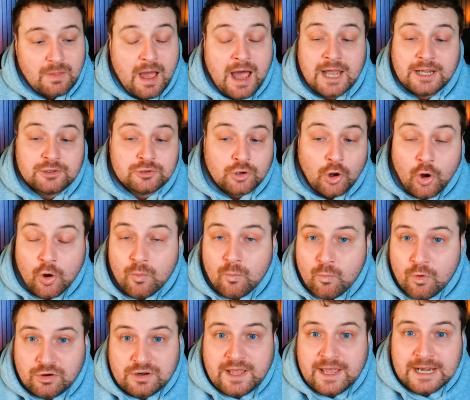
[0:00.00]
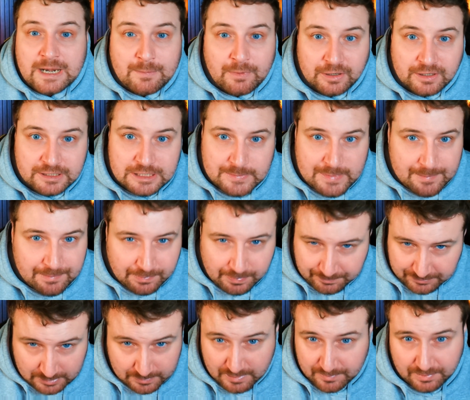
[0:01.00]
I don't want anybody
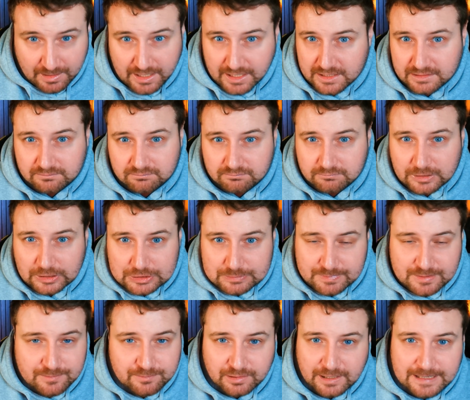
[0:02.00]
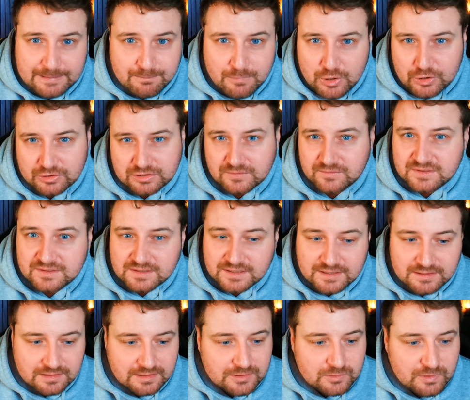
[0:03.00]
to be playing that's been playing most of the
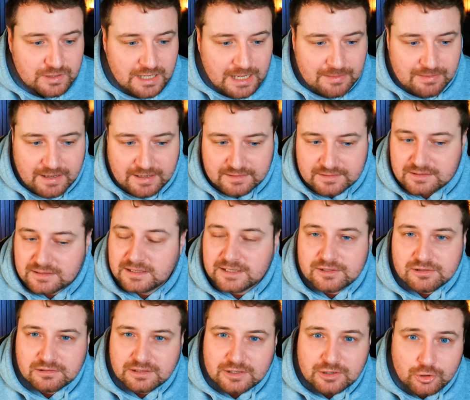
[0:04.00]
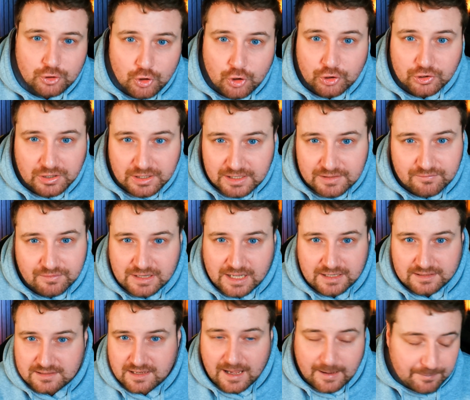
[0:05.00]
season this weekend. There's literally no need for
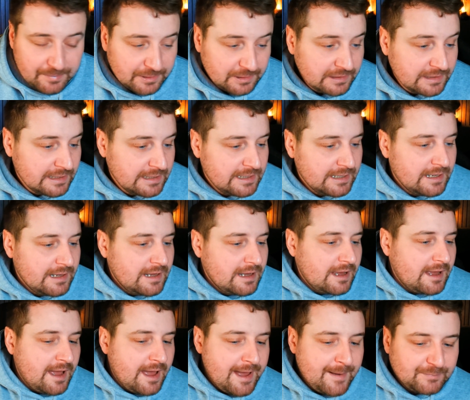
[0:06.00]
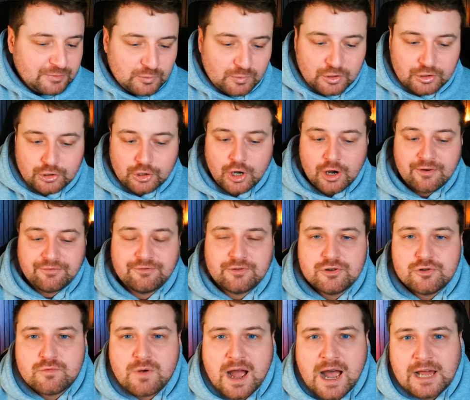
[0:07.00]
that to happen. So we're going to go
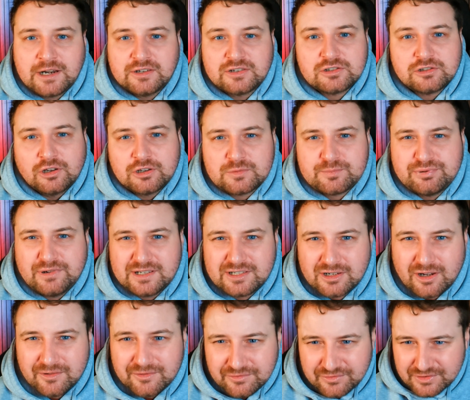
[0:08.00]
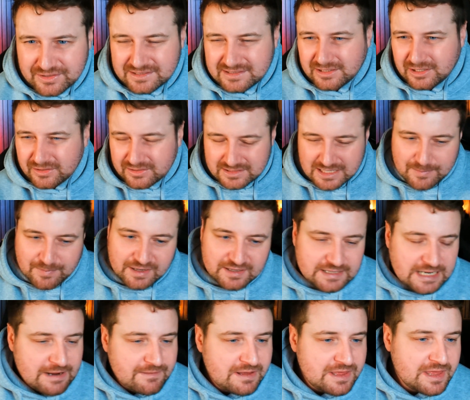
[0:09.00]
through Arne Slot's press conference, little snippets
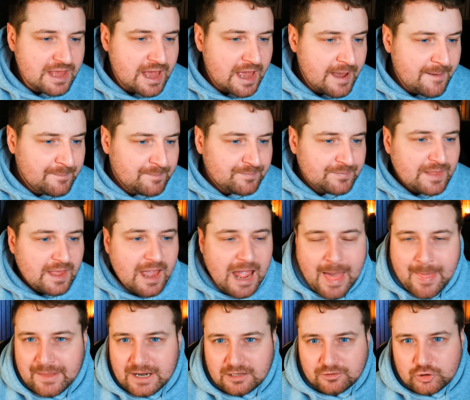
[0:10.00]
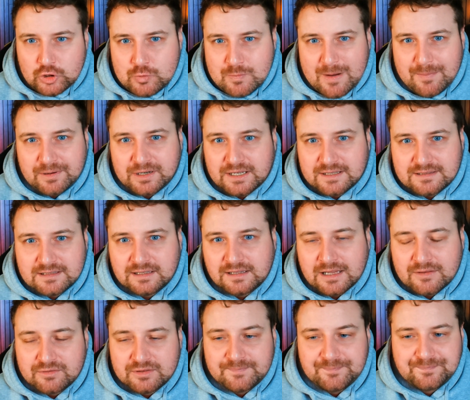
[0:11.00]
here and there, and then I'll do my predicted
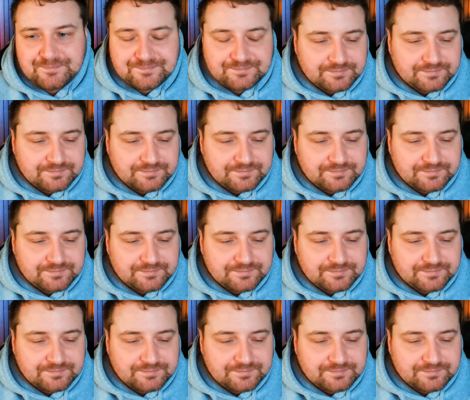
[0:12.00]
11